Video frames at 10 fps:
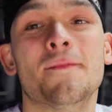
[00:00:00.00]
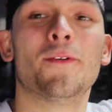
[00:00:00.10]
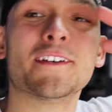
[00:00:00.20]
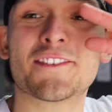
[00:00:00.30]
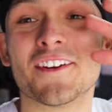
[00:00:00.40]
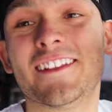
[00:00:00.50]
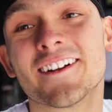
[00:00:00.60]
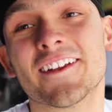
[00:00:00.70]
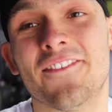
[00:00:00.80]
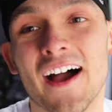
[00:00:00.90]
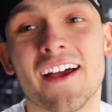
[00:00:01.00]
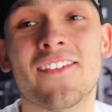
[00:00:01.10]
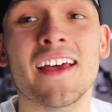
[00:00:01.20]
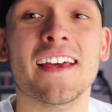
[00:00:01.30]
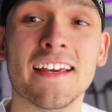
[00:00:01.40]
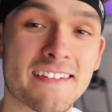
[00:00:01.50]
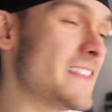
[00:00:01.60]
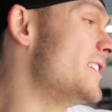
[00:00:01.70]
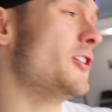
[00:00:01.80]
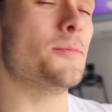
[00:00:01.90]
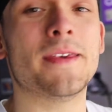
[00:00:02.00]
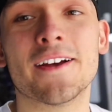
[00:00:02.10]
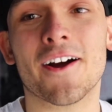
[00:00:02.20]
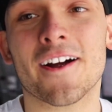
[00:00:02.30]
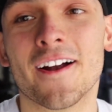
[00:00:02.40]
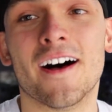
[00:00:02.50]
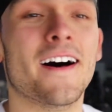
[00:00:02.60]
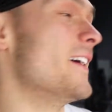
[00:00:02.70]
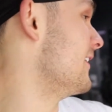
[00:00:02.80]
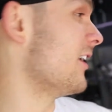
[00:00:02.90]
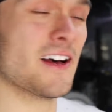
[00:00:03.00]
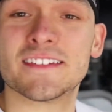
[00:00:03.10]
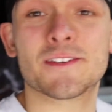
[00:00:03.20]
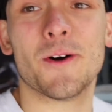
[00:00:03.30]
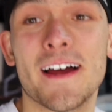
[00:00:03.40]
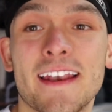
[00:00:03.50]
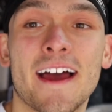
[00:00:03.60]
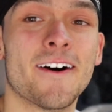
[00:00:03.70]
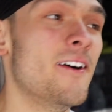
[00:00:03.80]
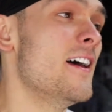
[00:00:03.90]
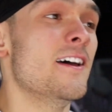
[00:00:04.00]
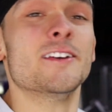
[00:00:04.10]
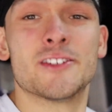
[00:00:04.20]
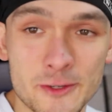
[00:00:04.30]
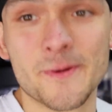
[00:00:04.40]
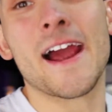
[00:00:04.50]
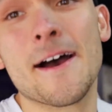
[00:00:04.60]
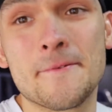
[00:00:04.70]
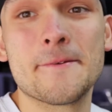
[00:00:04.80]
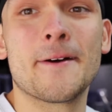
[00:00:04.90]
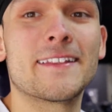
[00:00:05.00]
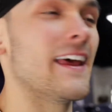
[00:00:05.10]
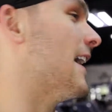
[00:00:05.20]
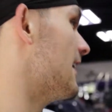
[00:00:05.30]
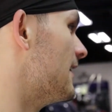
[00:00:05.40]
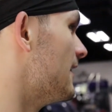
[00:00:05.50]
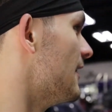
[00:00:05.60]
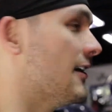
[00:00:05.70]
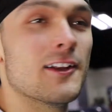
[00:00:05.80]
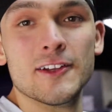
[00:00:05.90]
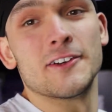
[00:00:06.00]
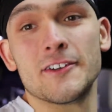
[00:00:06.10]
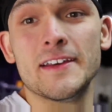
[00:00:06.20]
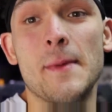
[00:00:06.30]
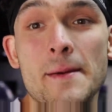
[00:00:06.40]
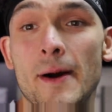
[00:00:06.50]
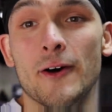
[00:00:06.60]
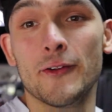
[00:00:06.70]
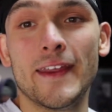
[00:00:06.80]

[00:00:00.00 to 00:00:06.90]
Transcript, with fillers: boys 335 is the new PR uh, on squat now. Super happy about that. Literally made my whole